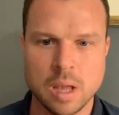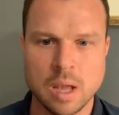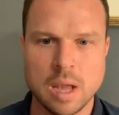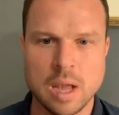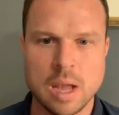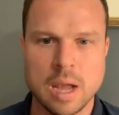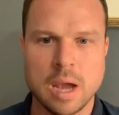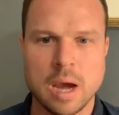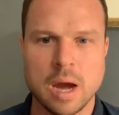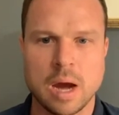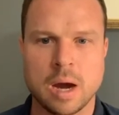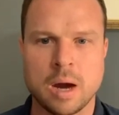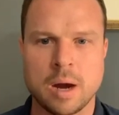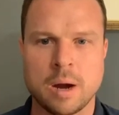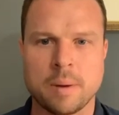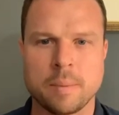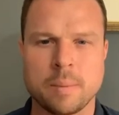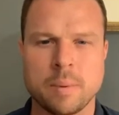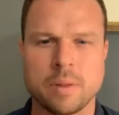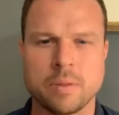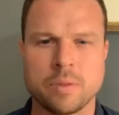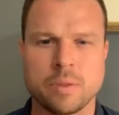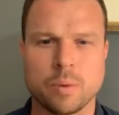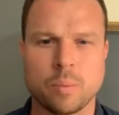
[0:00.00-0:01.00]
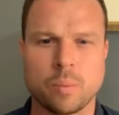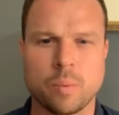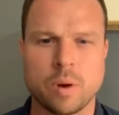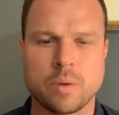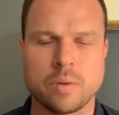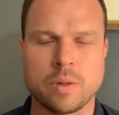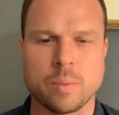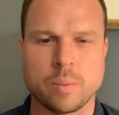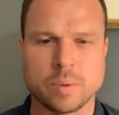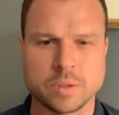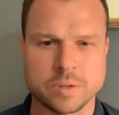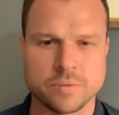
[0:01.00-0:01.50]
um, the one that
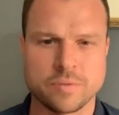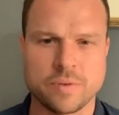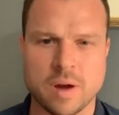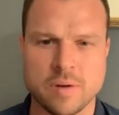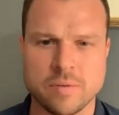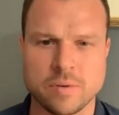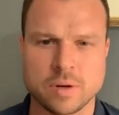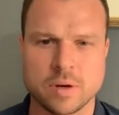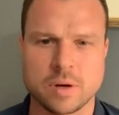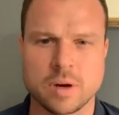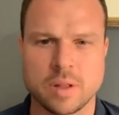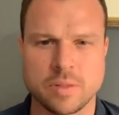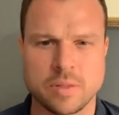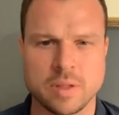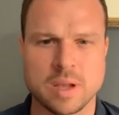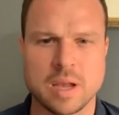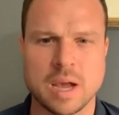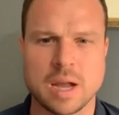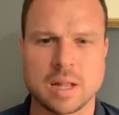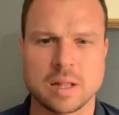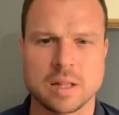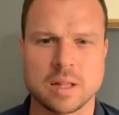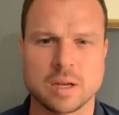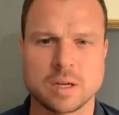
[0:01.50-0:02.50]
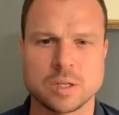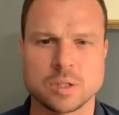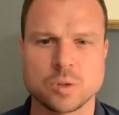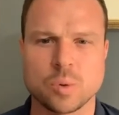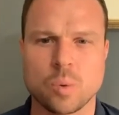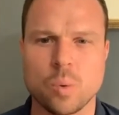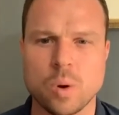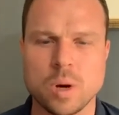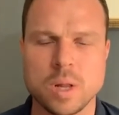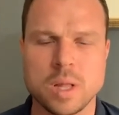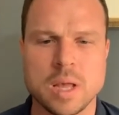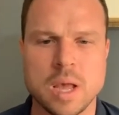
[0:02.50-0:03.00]
went to 500 i think had like a
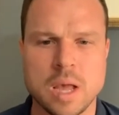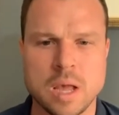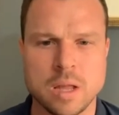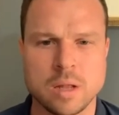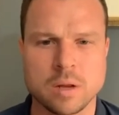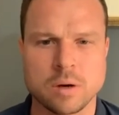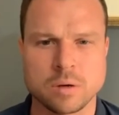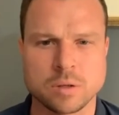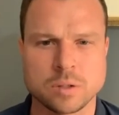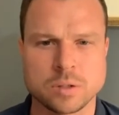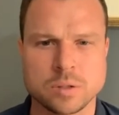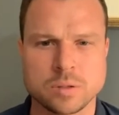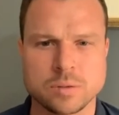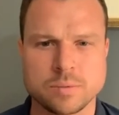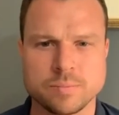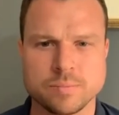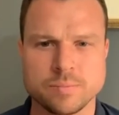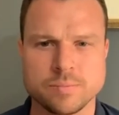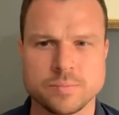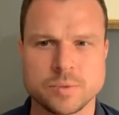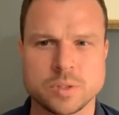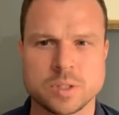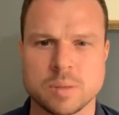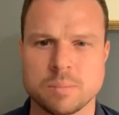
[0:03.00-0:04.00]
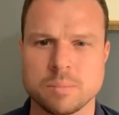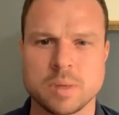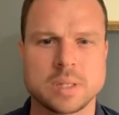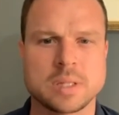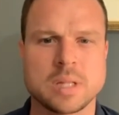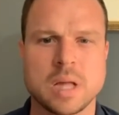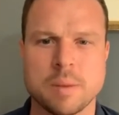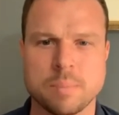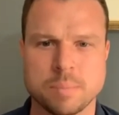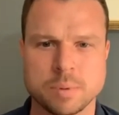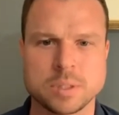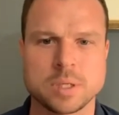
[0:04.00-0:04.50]
28 or something like
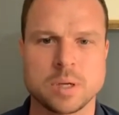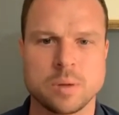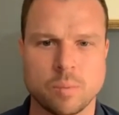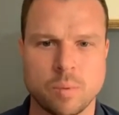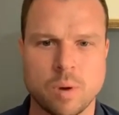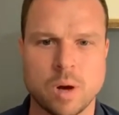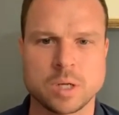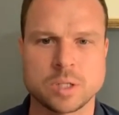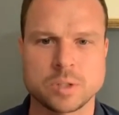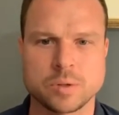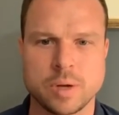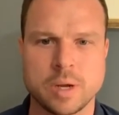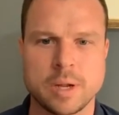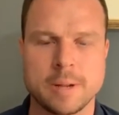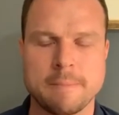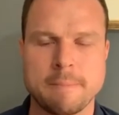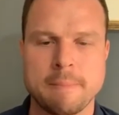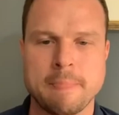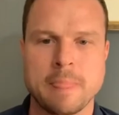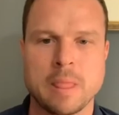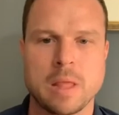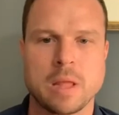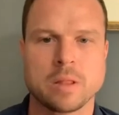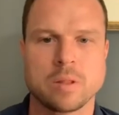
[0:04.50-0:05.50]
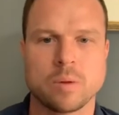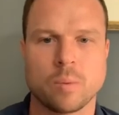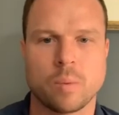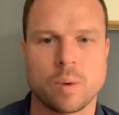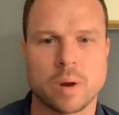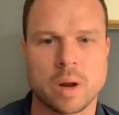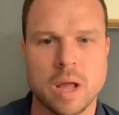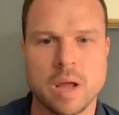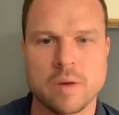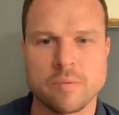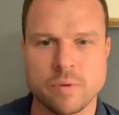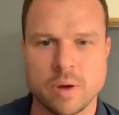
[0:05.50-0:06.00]
that percent watch rate the one i
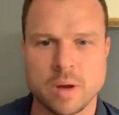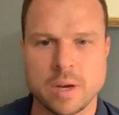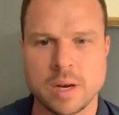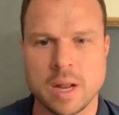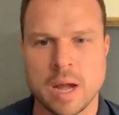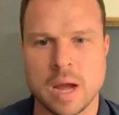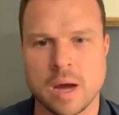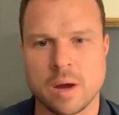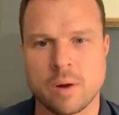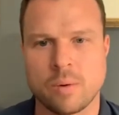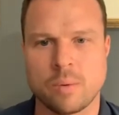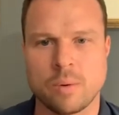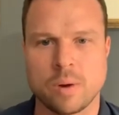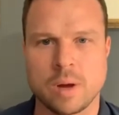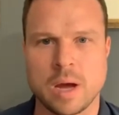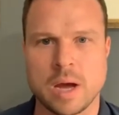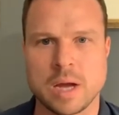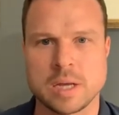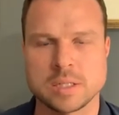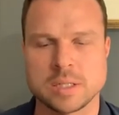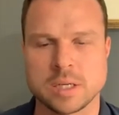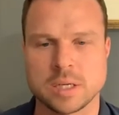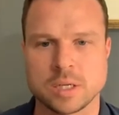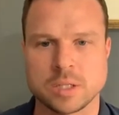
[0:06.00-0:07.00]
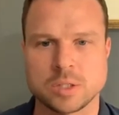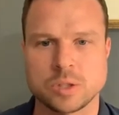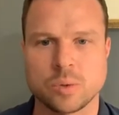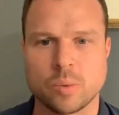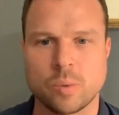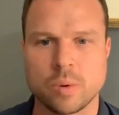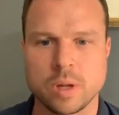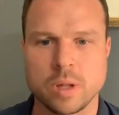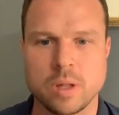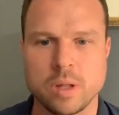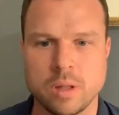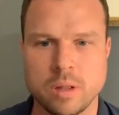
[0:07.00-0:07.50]
have right now has like a
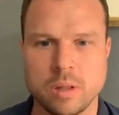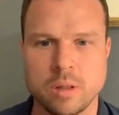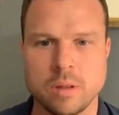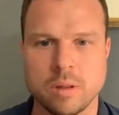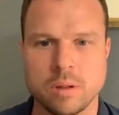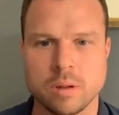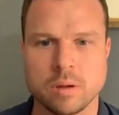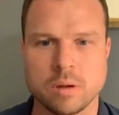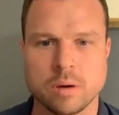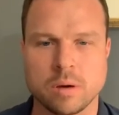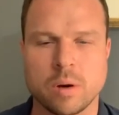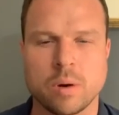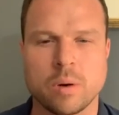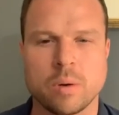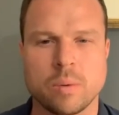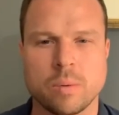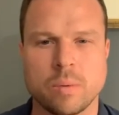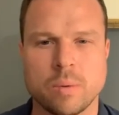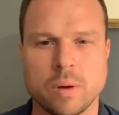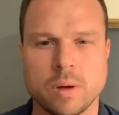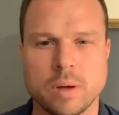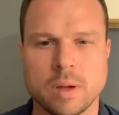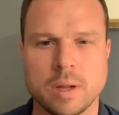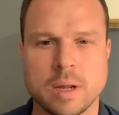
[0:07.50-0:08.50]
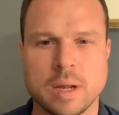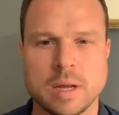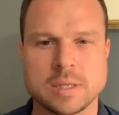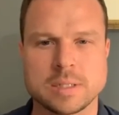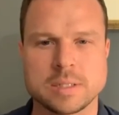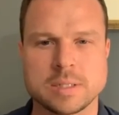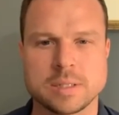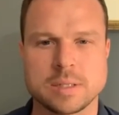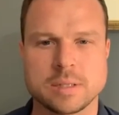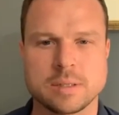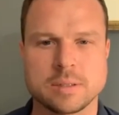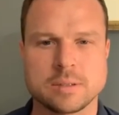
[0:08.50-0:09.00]
20 or no has
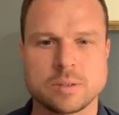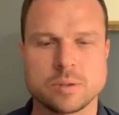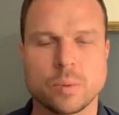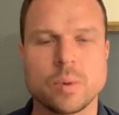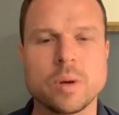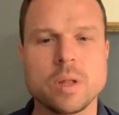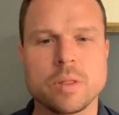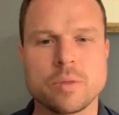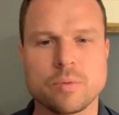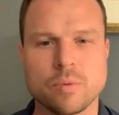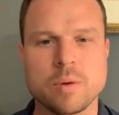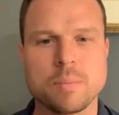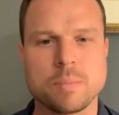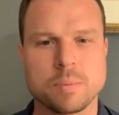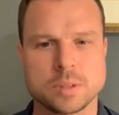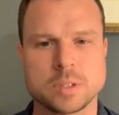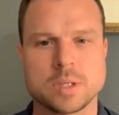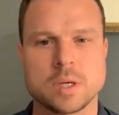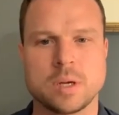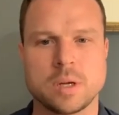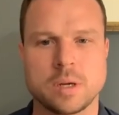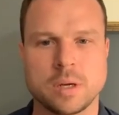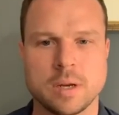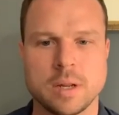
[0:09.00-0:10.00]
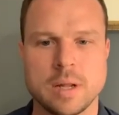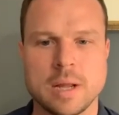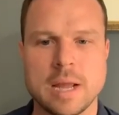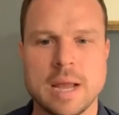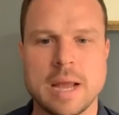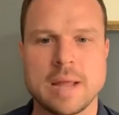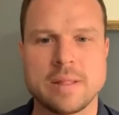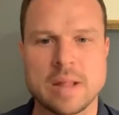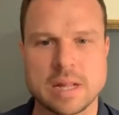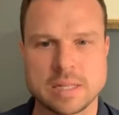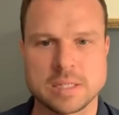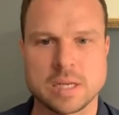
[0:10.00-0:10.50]
23% and
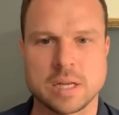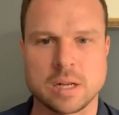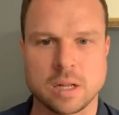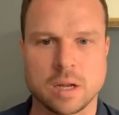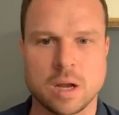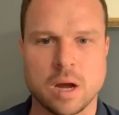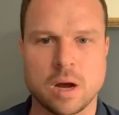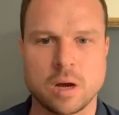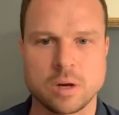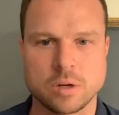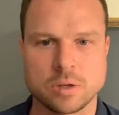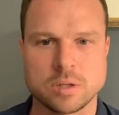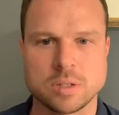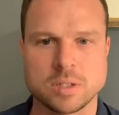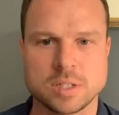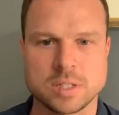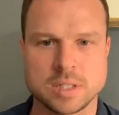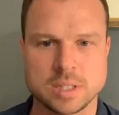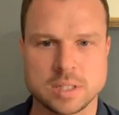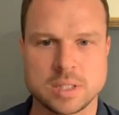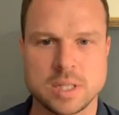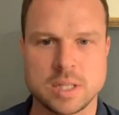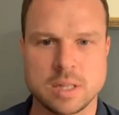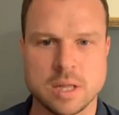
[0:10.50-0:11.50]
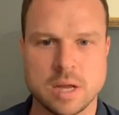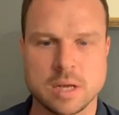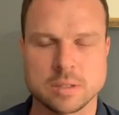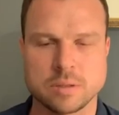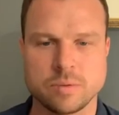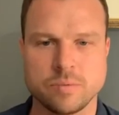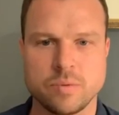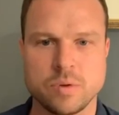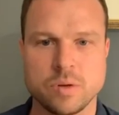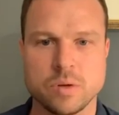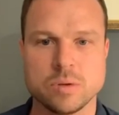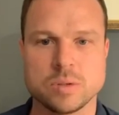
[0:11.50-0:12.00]
that's at like 160000
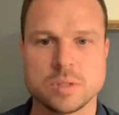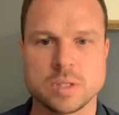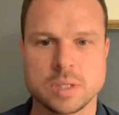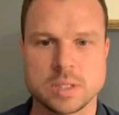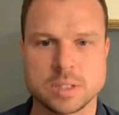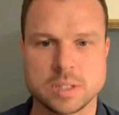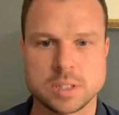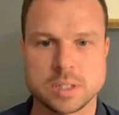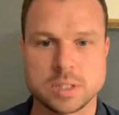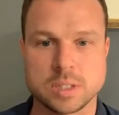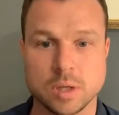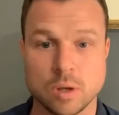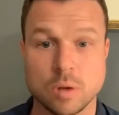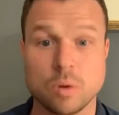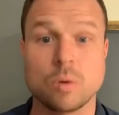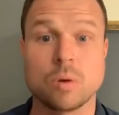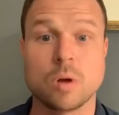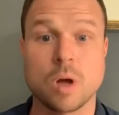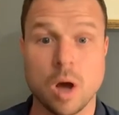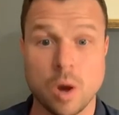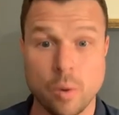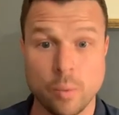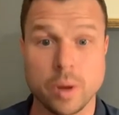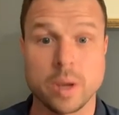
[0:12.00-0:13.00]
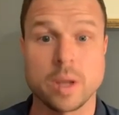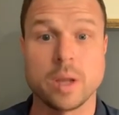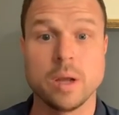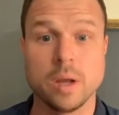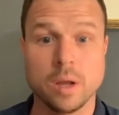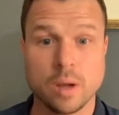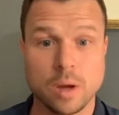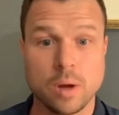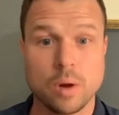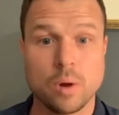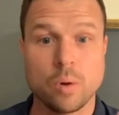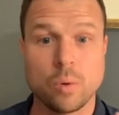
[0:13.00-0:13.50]
views and it's still going
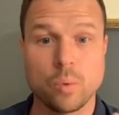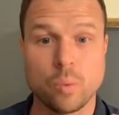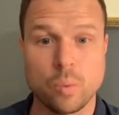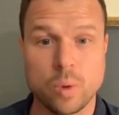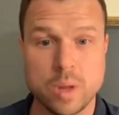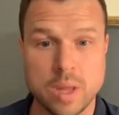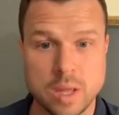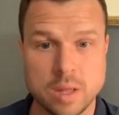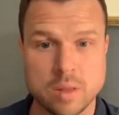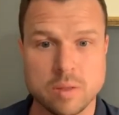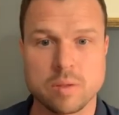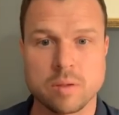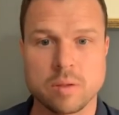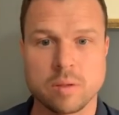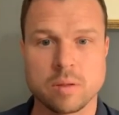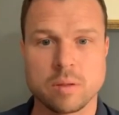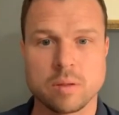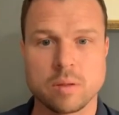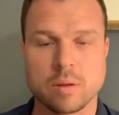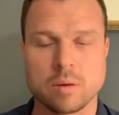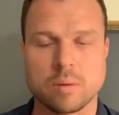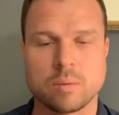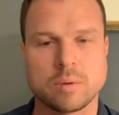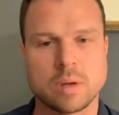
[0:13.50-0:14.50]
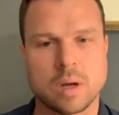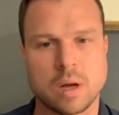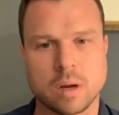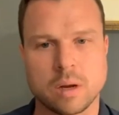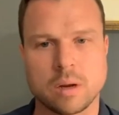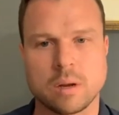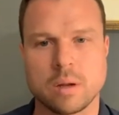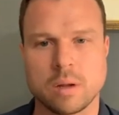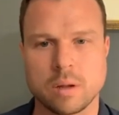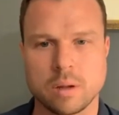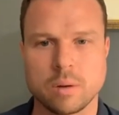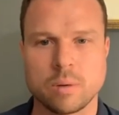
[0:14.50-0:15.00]
weeks well not uh,
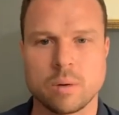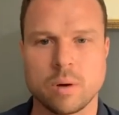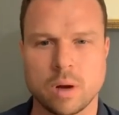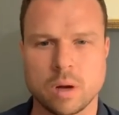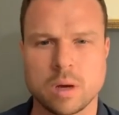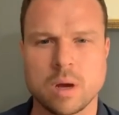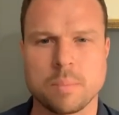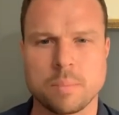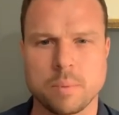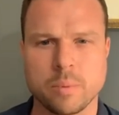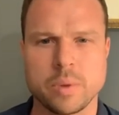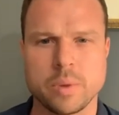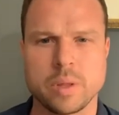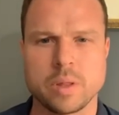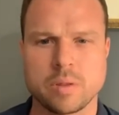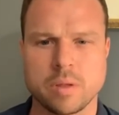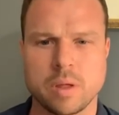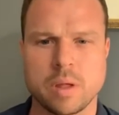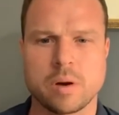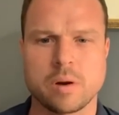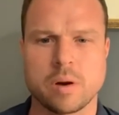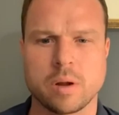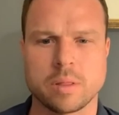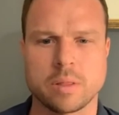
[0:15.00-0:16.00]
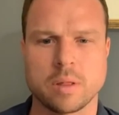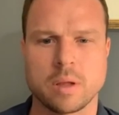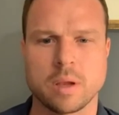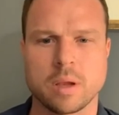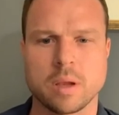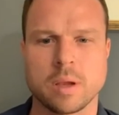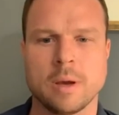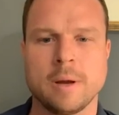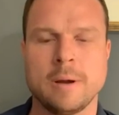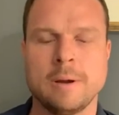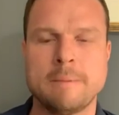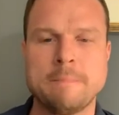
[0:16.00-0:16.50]
a couple weeks later i think
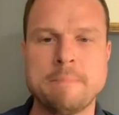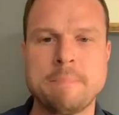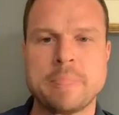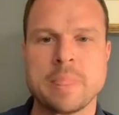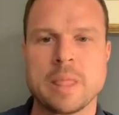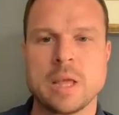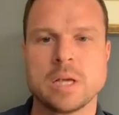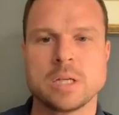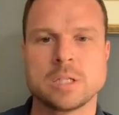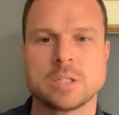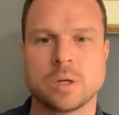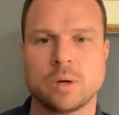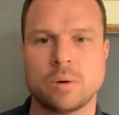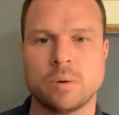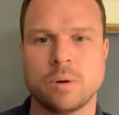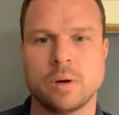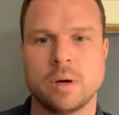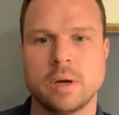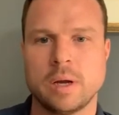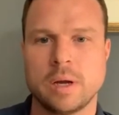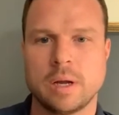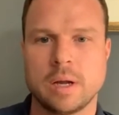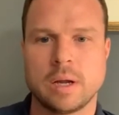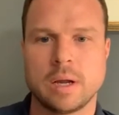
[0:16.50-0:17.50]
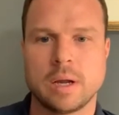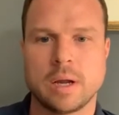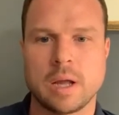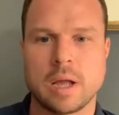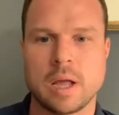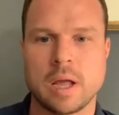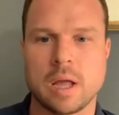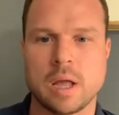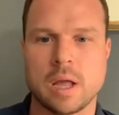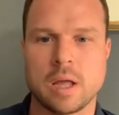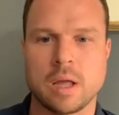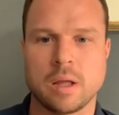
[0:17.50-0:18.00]
so
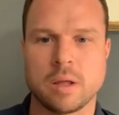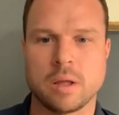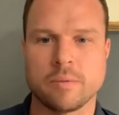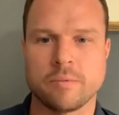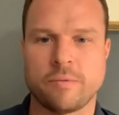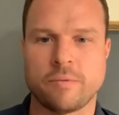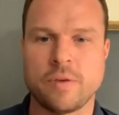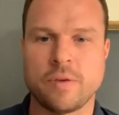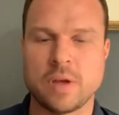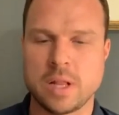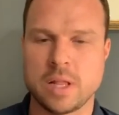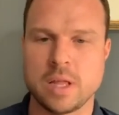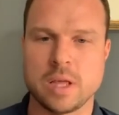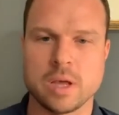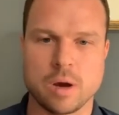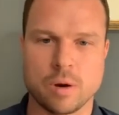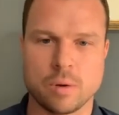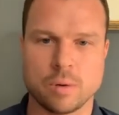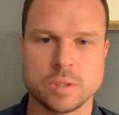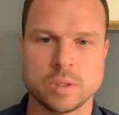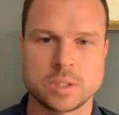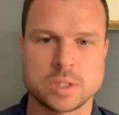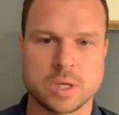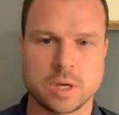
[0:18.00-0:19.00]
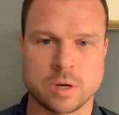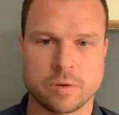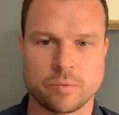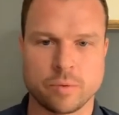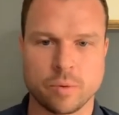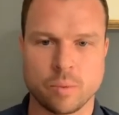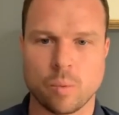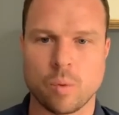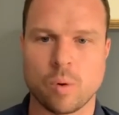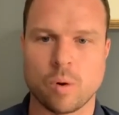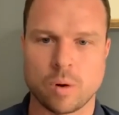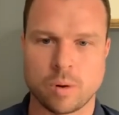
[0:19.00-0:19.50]
video is going to
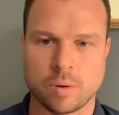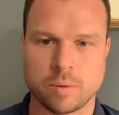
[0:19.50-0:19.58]
reward.